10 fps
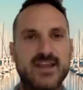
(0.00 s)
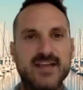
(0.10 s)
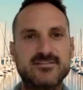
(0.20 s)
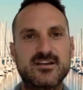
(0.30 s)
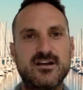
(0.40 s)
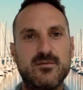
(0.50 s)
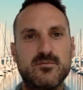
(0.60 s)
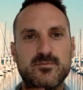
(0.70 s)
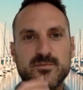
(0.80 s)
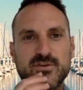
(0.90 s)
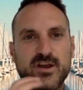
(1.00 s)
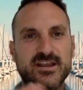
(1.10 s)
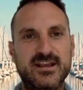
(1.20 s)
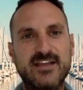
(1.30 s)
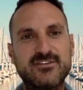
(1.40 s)
ask
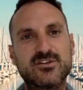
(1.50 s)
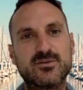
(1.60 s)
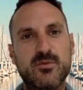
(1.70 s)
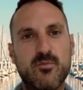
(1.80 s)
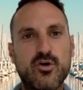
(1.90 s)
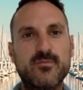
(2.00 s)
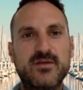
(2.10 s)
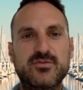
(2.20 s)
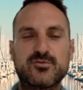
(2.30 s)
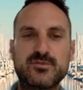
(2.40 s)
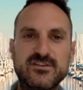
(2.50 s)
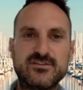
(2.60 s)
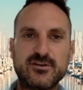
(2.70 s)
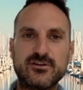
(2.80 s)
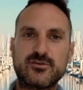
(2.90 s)
you a little bit more about the
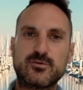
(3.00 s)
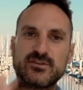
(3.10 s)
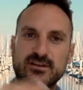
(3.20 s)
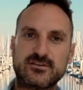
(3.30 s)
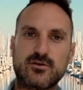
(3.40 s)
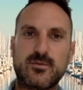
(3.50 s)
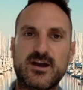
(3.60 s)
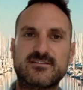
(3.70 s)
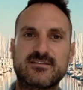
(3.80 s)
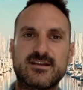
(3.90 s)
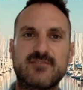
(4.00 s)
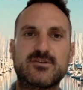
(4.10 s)
research, or would you like to come back to that after?